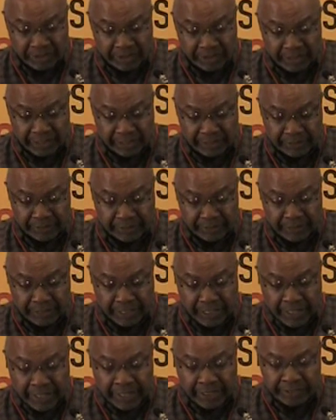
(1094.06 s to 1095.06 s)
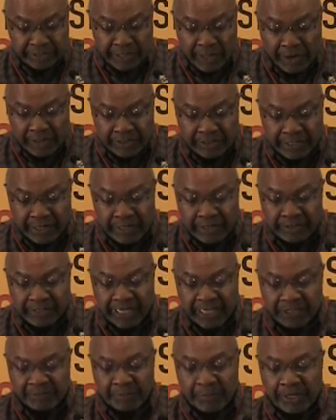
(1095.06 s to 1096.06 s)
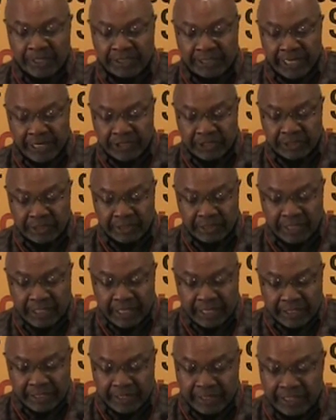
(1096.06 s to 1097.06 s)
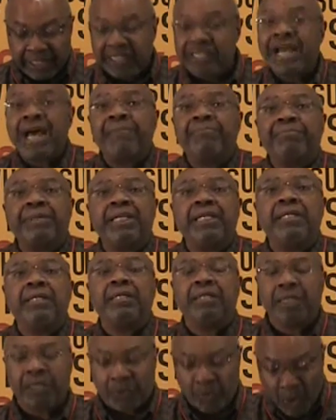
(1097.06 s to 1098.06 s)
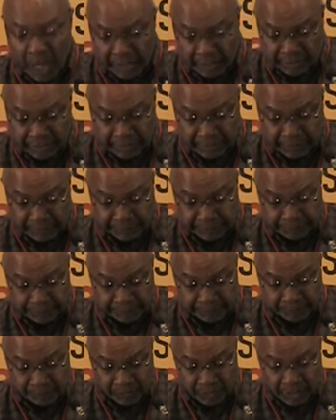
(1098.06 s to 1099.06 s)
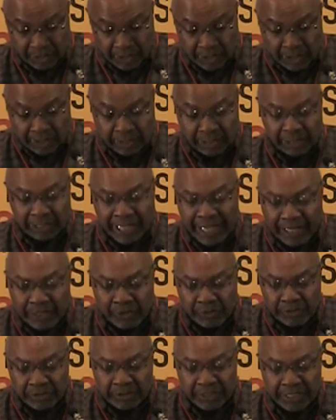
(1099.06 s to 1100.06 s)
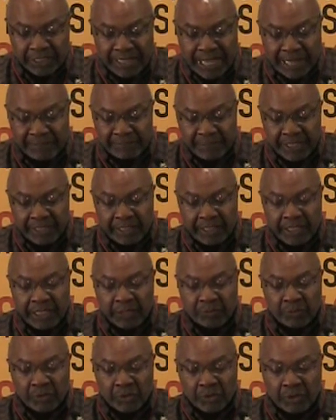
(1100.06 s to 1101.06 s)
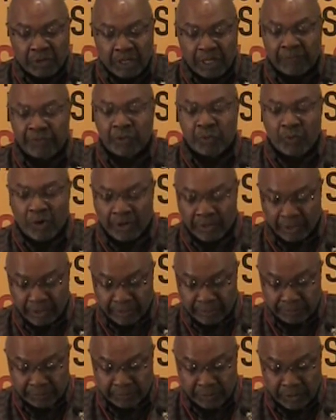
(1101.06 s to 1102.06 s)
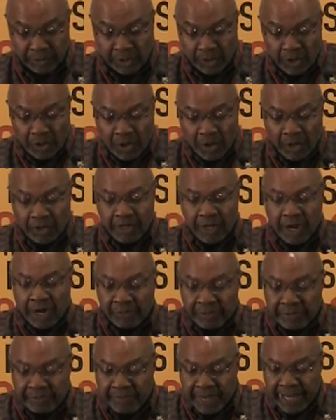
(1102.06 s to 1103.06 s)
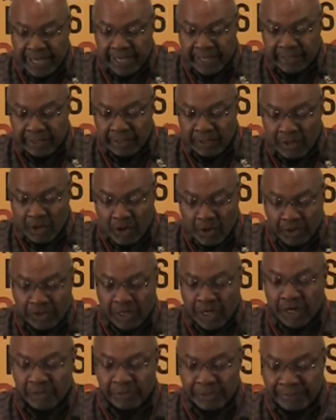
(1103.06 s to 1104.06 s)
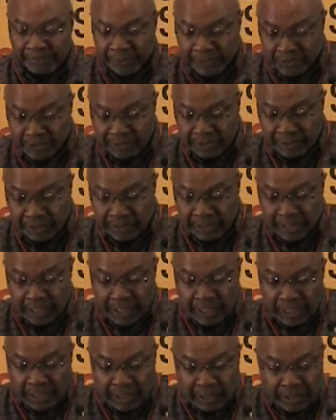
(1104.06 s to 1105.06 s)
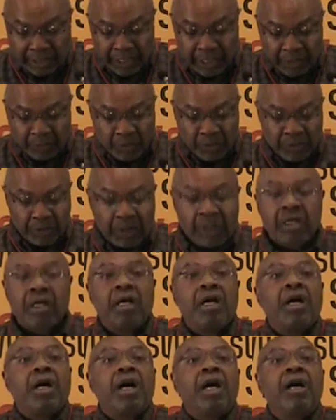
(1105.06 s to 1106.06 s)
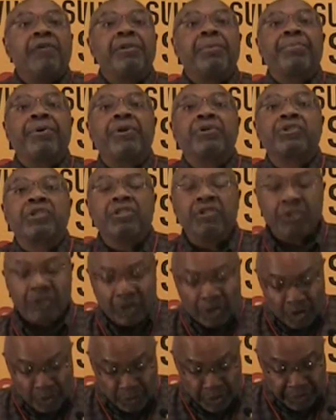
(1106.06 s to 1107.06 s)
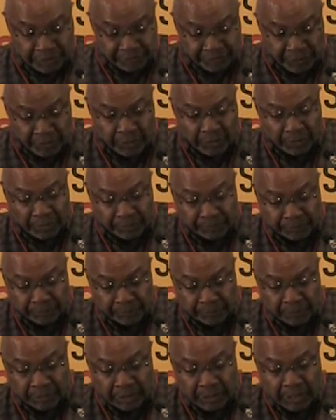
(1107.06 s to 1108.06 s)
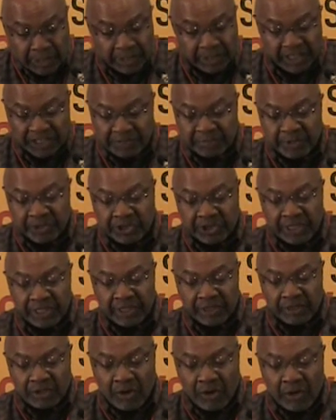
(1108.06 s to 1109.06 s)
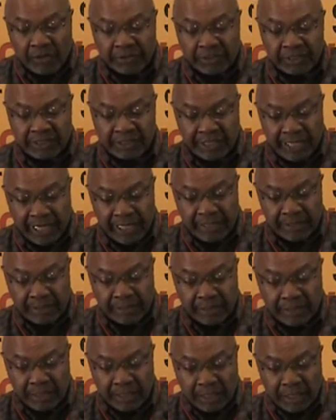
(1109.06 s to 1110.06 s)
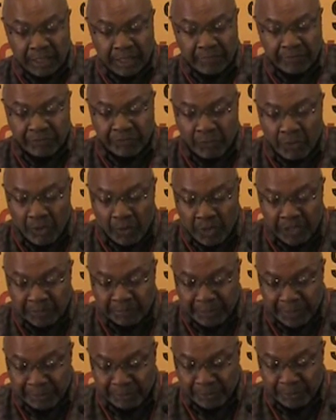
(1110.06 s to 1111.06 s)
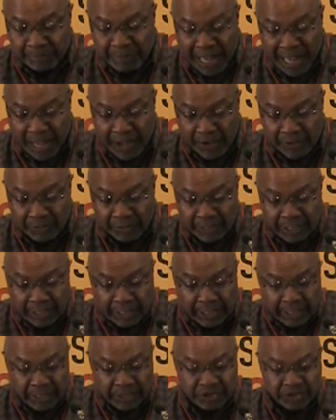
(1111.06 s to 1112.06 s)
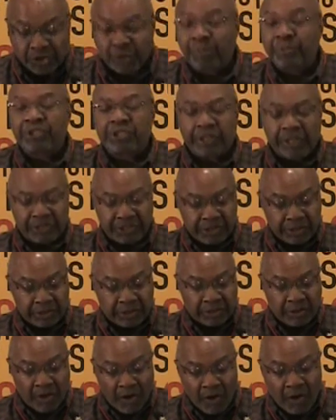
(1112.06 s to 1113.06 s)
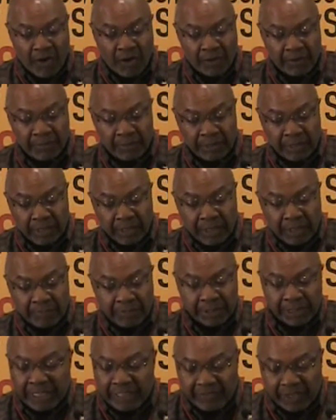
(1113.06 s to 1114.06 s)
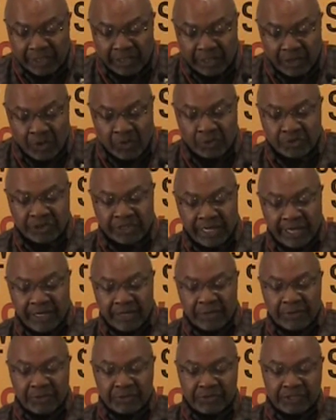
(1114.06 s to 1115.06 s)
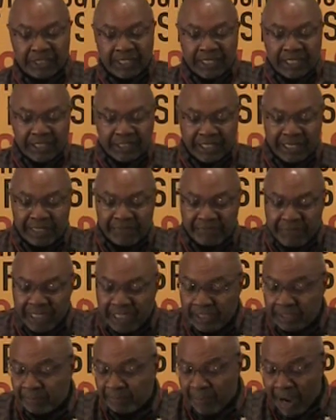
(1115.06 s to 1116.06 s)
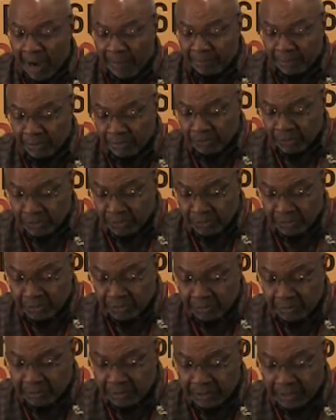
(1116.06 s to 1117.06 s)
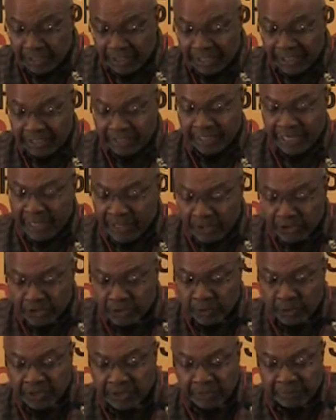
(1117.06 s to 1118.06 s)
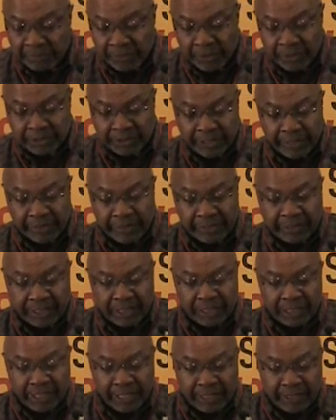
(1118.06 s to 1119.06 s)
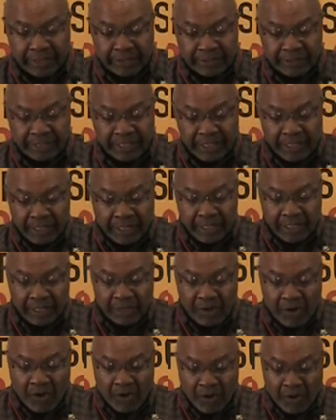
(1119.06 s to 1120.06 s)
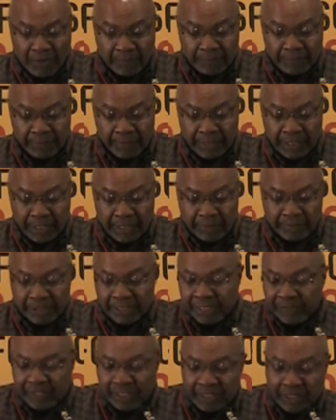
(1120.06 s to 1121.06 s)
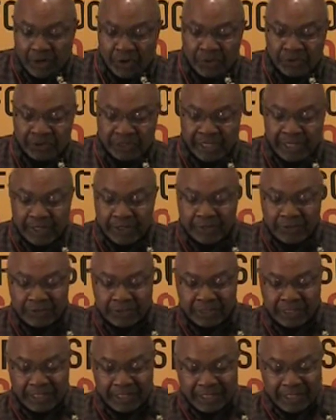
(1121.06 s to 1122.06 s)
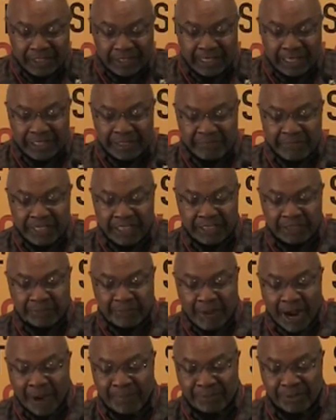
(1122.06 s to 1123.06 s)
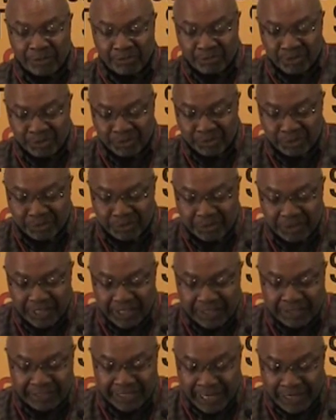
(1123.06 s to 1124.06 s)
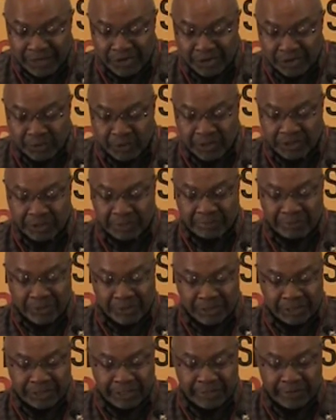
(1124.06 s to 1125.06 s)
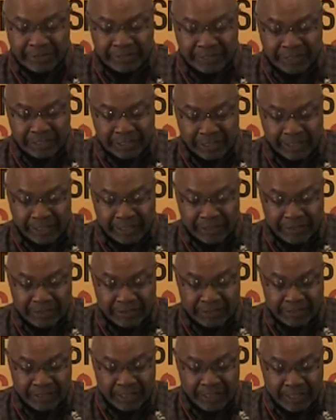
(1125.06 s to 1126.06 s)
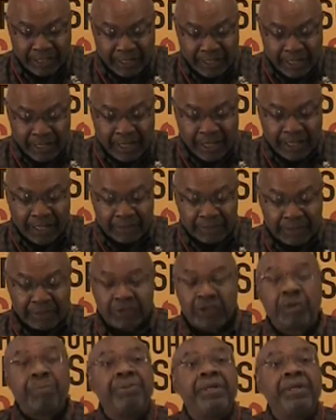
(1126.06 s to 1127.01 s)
to Lenin. As long as there is exploitation, there cannot be equality. The landowner cannot be the equal of the worker, or the hungry man or the hungry person the equal of the person who is full. This machine called the state, before which people bowed in superstitious awe, believing the old tales that it means popular rule, tales which the proletariat declares in awe, believing the old tales that it means popular rule, tales which the proletariat declares to